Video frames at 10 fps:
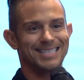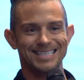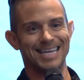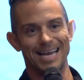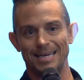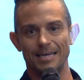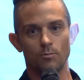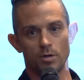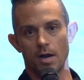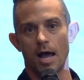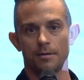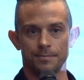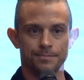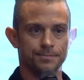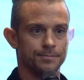Today, it would not.
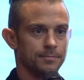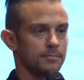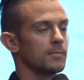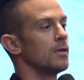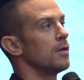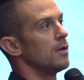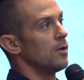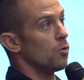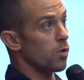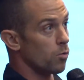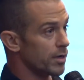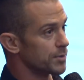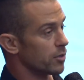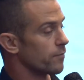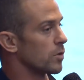What we
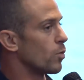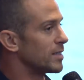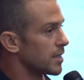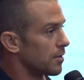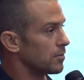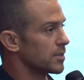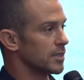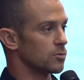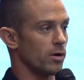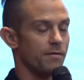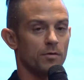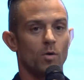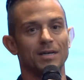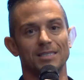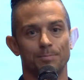observe with wind tunnels is wherever
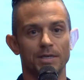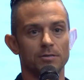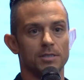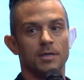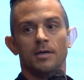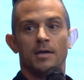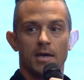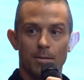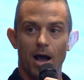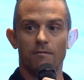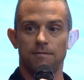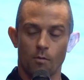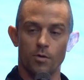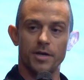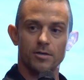one is built, in about
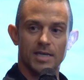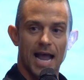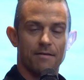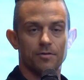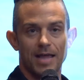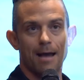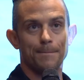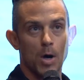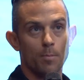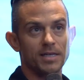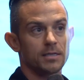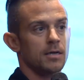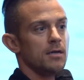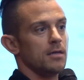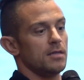4 years after that moment,
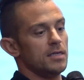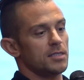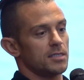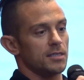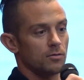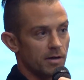the skill